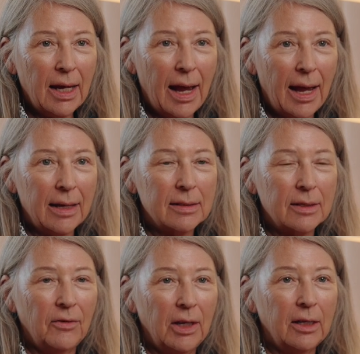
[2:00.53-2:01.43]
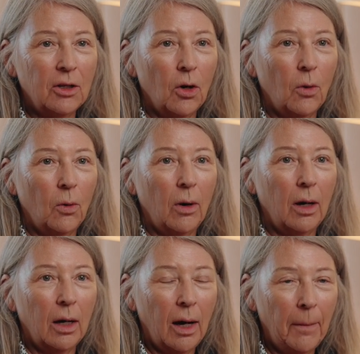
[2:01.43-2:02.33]
asked if he could go
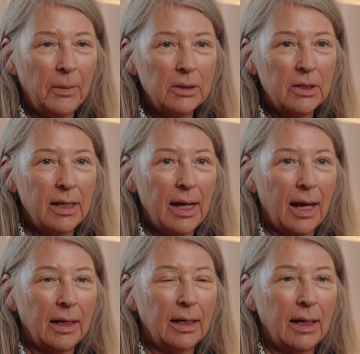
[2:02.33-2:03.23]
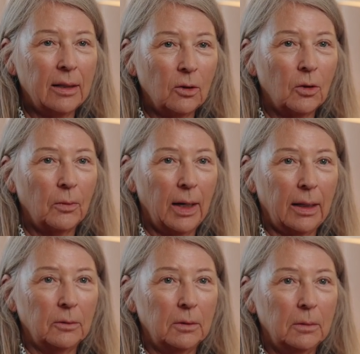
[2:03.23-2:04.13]
up into the attic and look around.